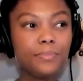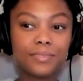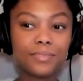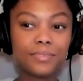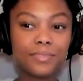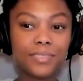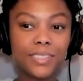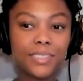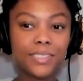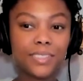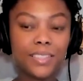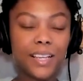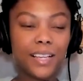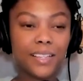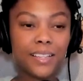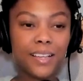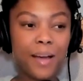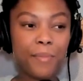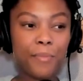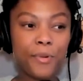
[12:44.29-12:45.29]
This is
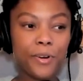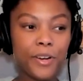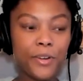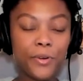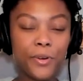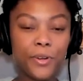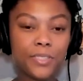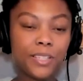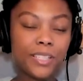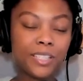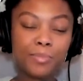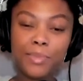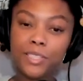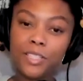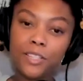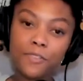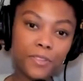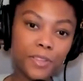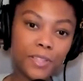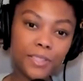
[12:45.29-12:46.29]
like, I'm already criticizing
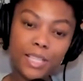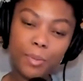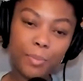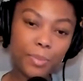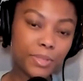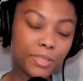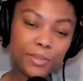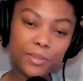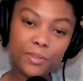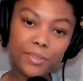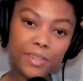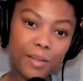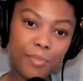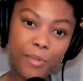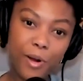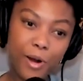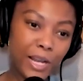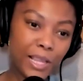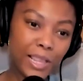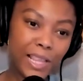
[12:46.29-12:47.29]
myself for this episode. I'm
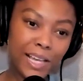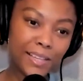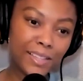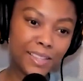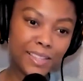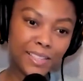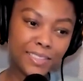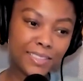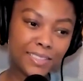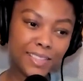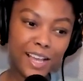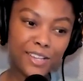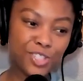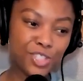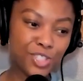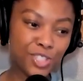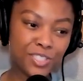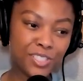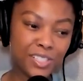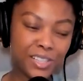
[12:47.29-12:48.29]
already like, this, I
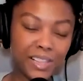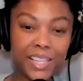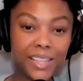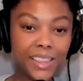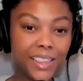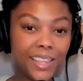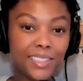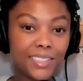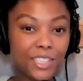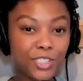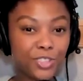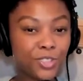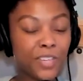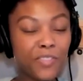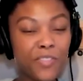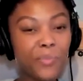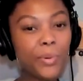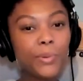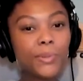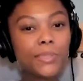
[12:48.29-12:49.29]
should delete this. I shouldn't
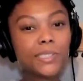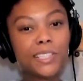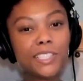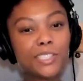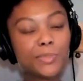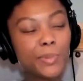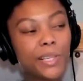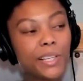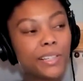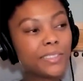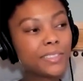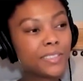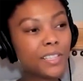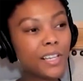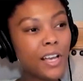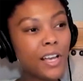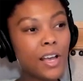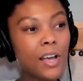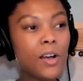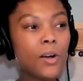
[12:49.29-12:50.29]
even post this because
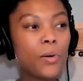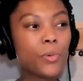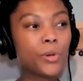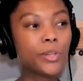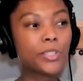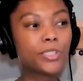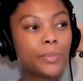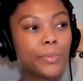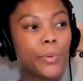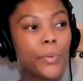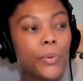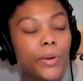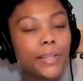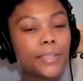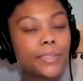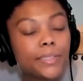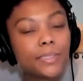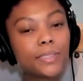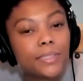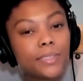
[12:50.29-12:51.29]
what is the
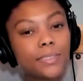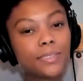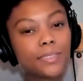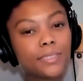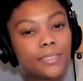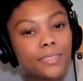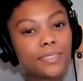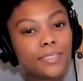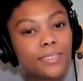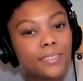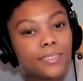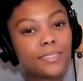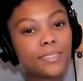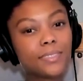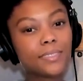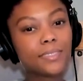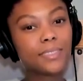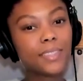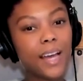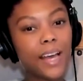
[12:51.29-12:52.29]
point?
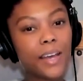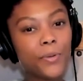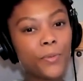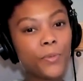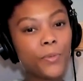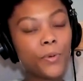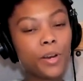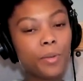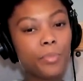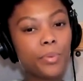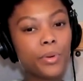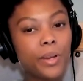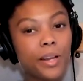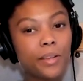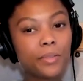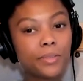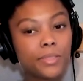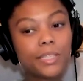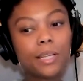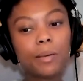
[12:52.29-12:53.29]
I don't want to put
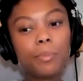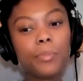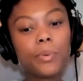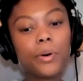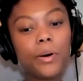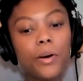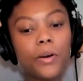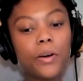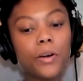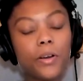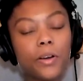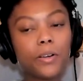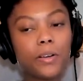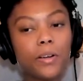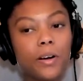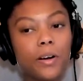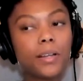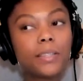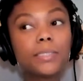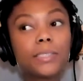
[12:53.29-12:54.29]
out subpar
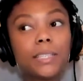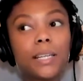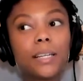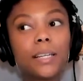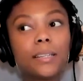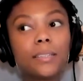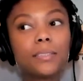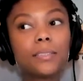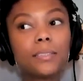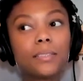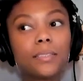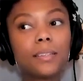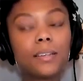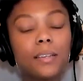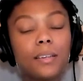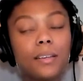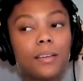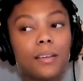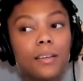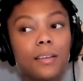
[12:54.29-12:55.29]
content.
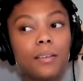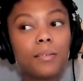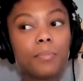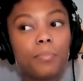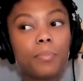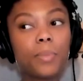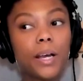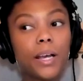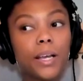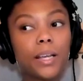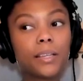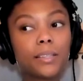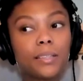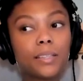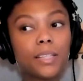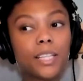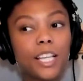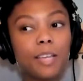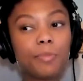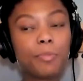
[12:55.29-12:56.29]
But
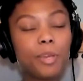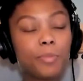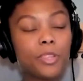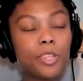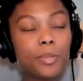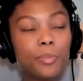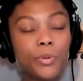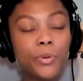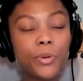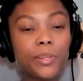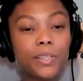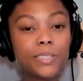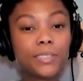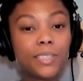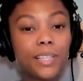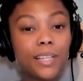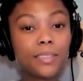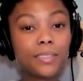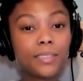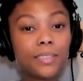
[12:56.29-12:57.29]
maybe the point is
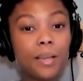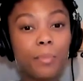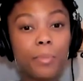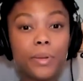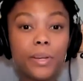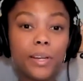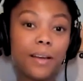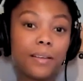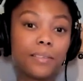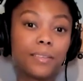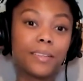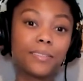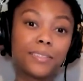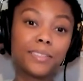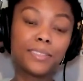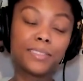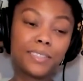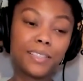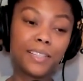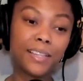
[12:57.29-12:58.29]
that somebody out there
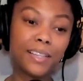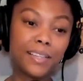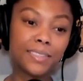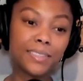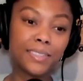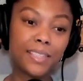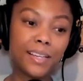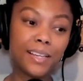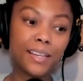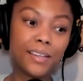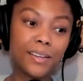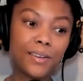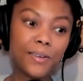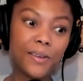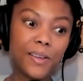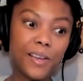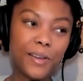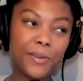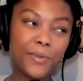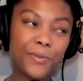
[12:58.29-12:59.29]
listening is like,
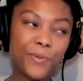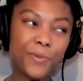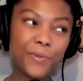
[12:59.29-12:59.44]
okay, cool,